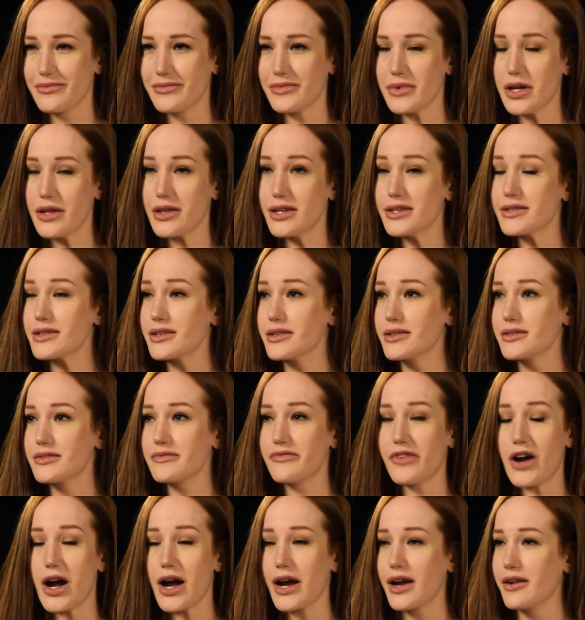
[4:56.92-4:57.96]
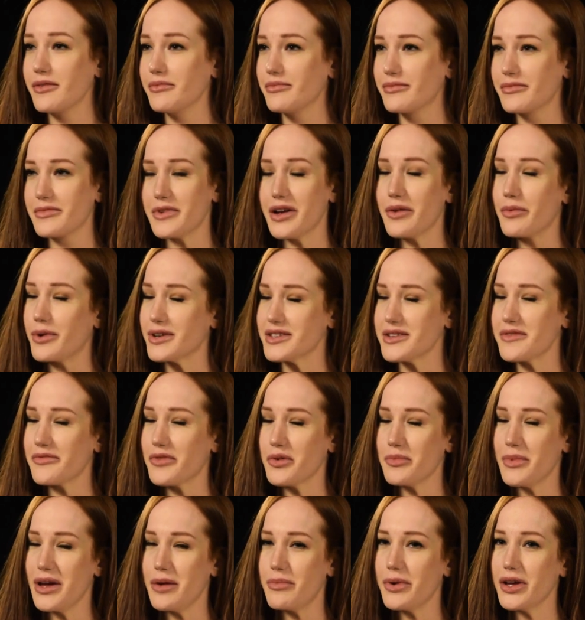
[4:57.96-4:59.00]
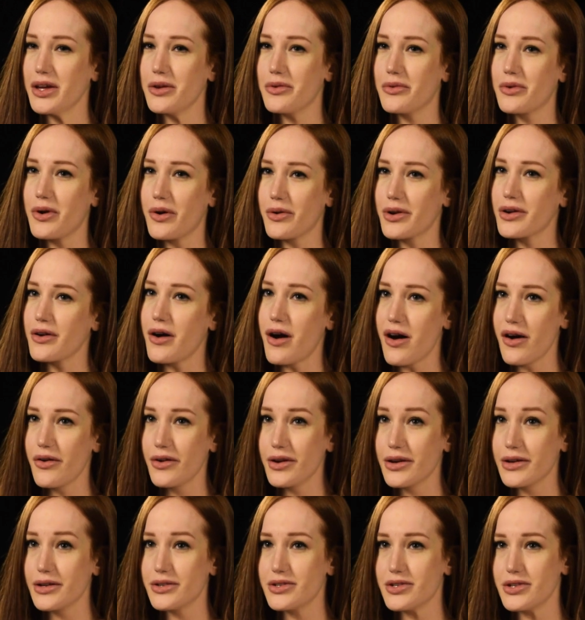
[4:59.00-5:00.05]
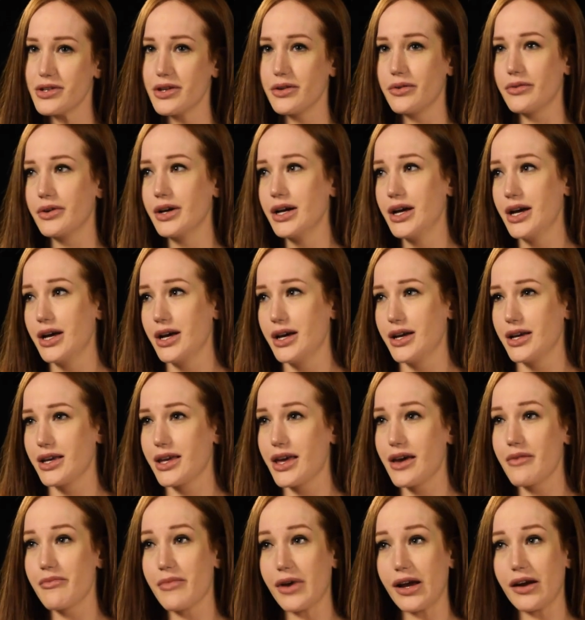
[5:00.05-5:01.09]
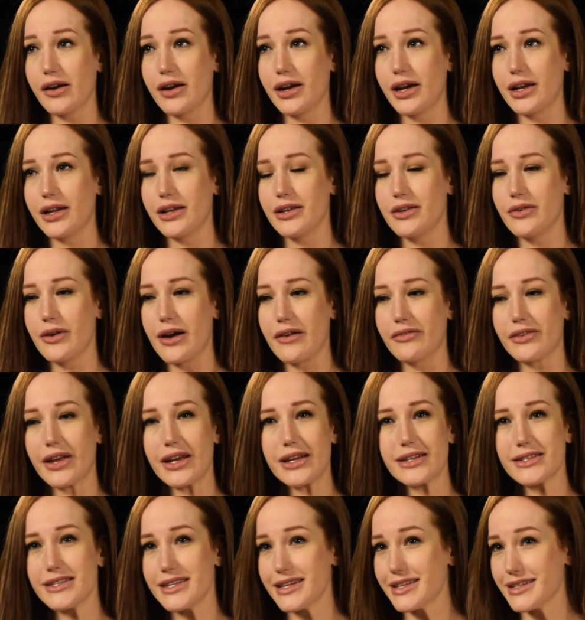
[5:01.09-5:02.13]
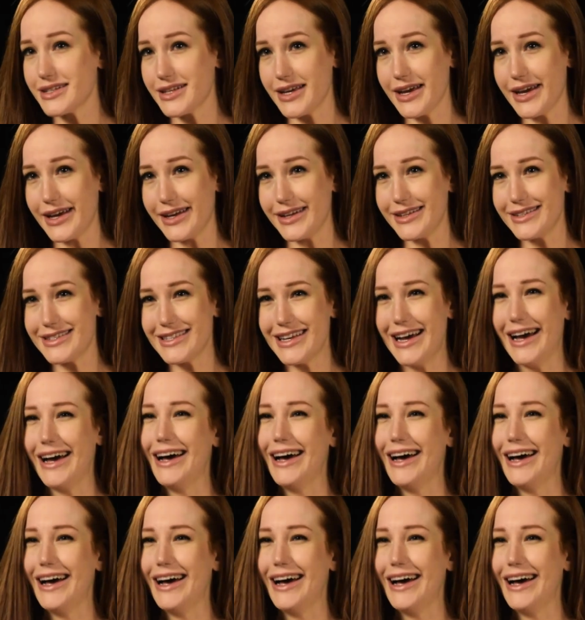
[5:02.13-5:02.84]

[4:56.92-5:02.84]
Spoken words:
And this is fine. It wasn't for me, but you go to college and you get married and you have like 6 kids.